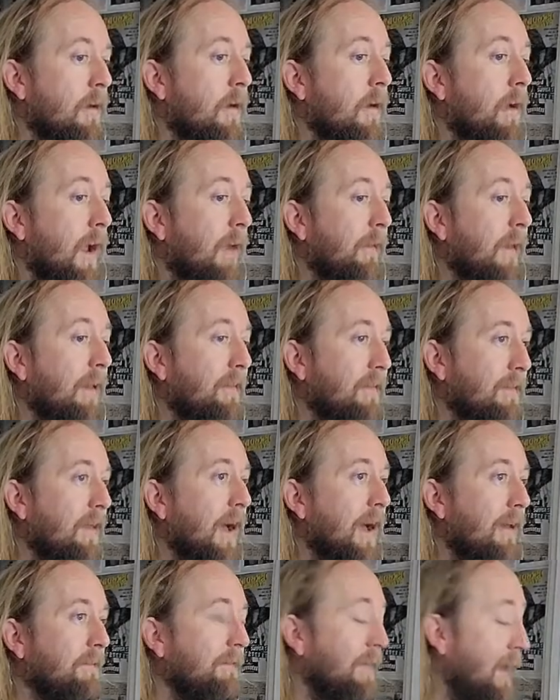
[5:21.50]
And
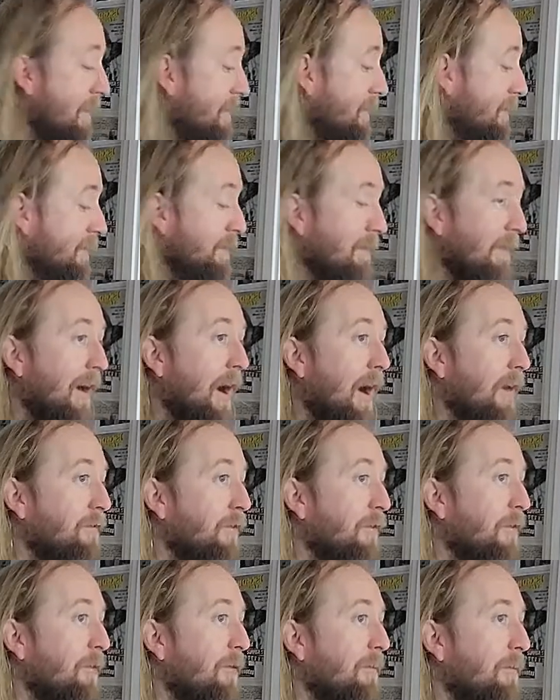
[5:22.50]
that's
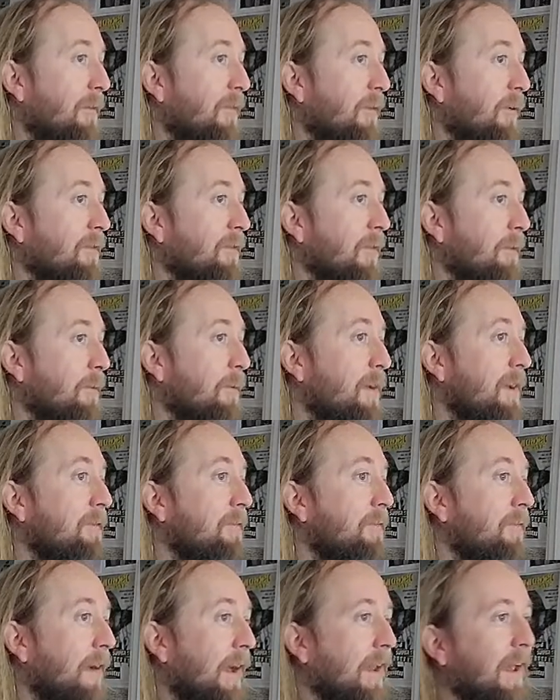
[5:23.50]
logical, but those are weak.
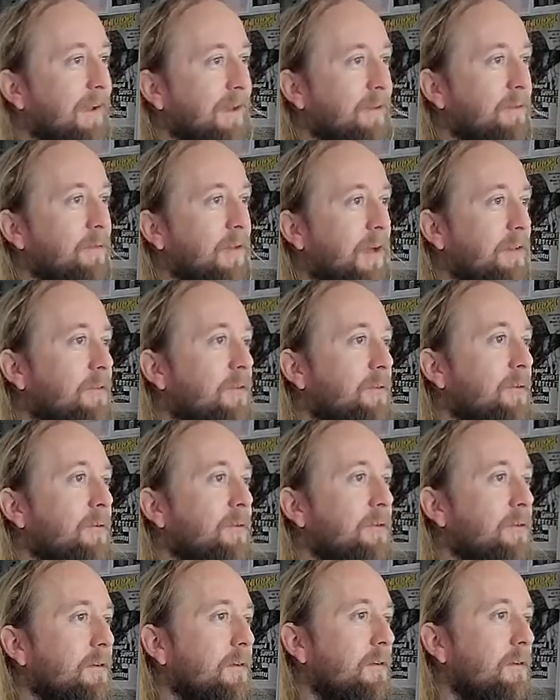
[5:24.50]
And I can do that too.
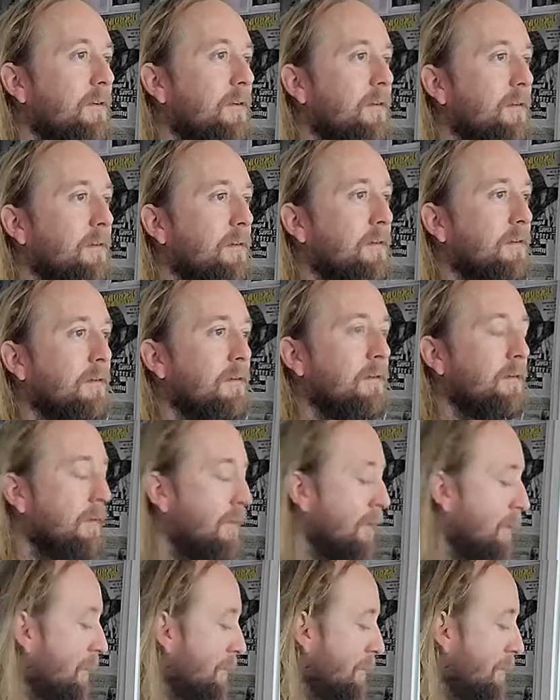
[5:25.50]

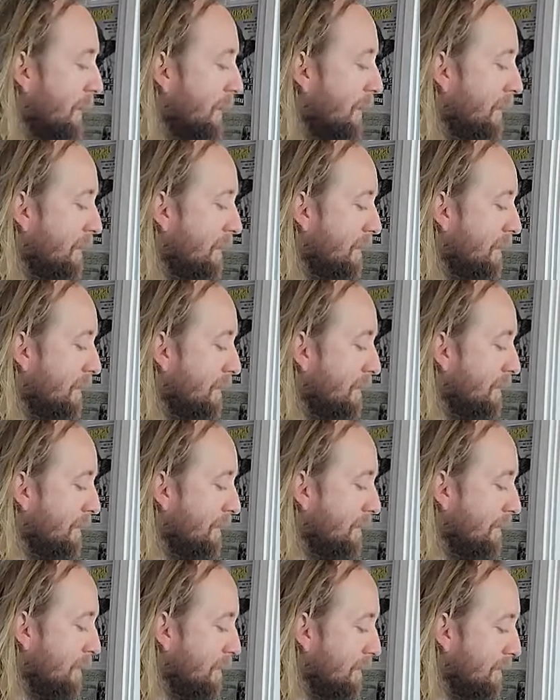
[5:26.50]
But
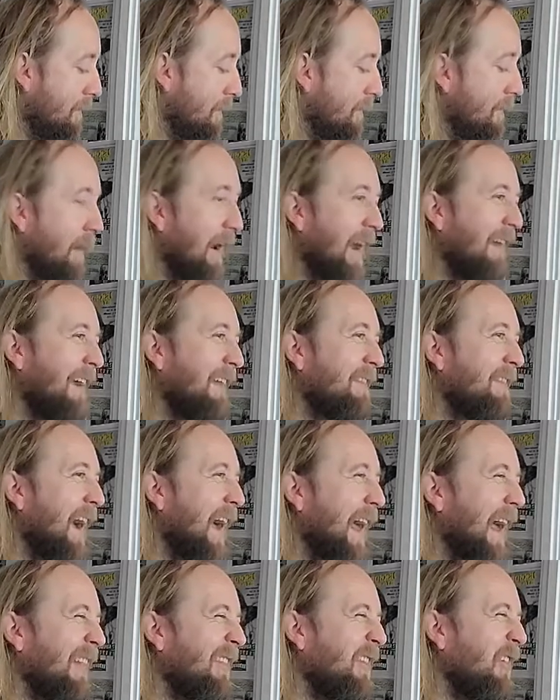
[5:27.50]
I like
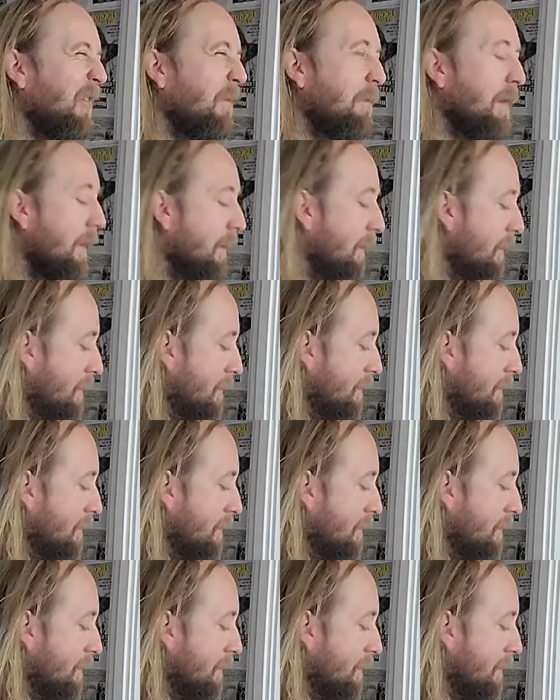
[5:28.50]
that a little better.